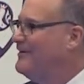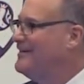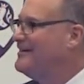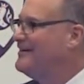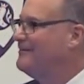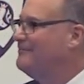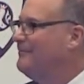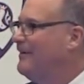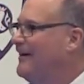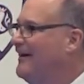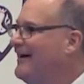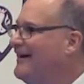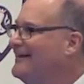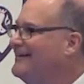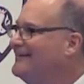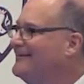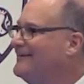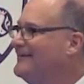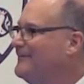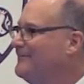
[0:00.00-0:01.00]
we can
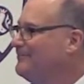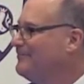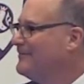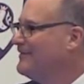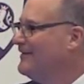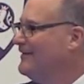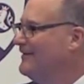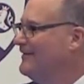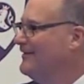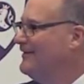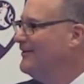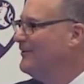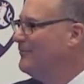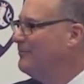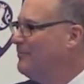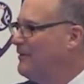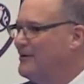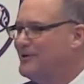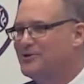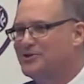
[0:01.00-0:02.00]
buy you
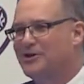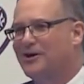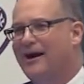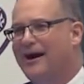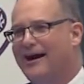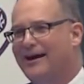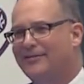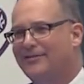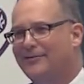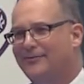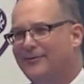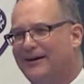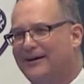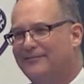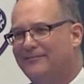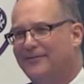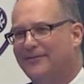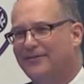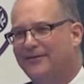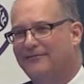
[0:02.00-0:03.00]
know, Berkshire
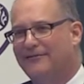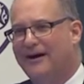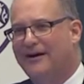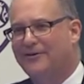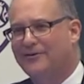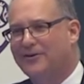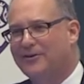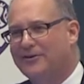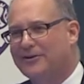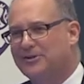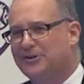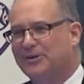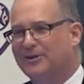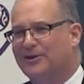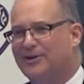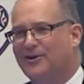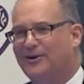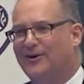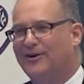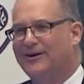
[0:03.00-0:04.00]
Hathaway for the value of the
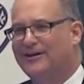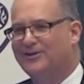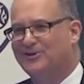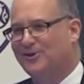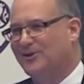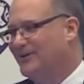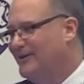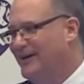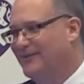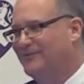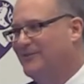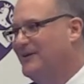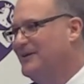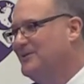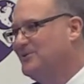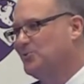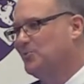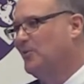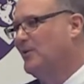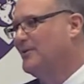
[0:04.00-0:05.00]
securities and get
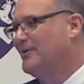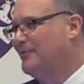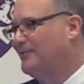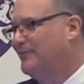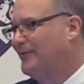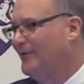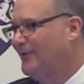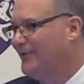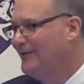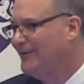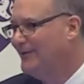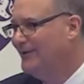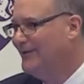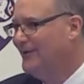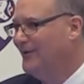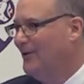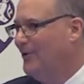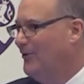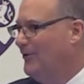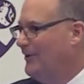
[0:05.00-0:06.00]
these wonderful
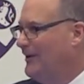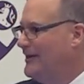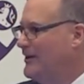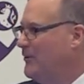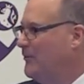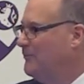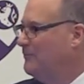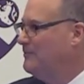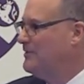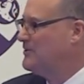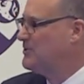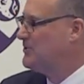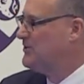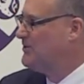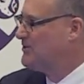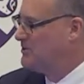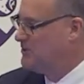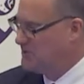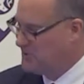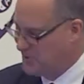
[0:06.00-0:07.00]
wholly owned
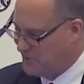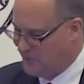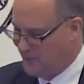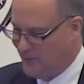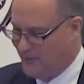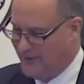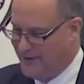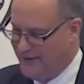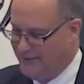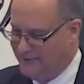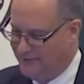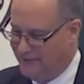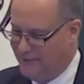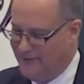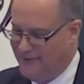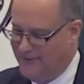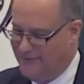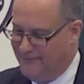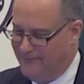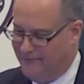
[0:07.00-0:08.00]
businesses thrown in
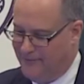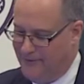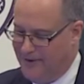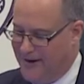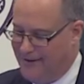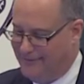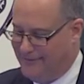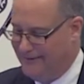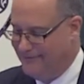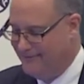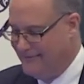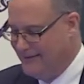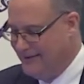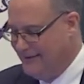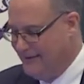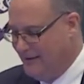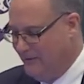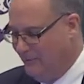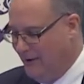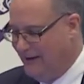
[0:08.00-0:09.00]
for, for nothing.
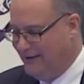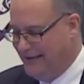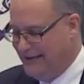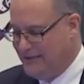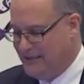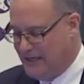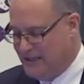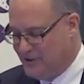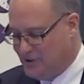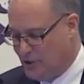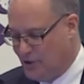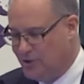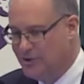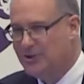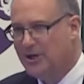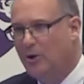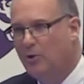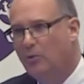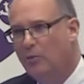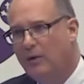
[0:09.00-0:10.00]
Well, it, it
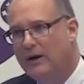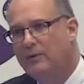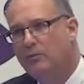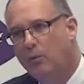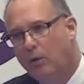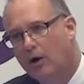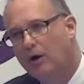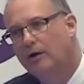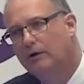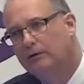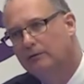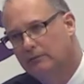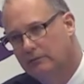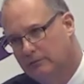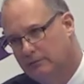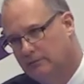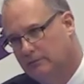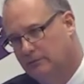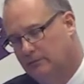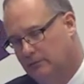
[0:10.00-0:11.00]
turns out we weren't
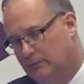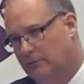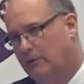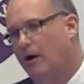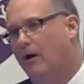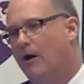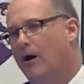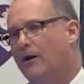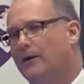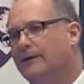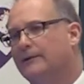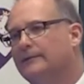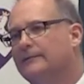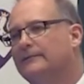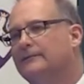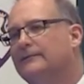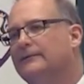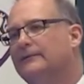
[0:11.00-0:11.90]
wrong.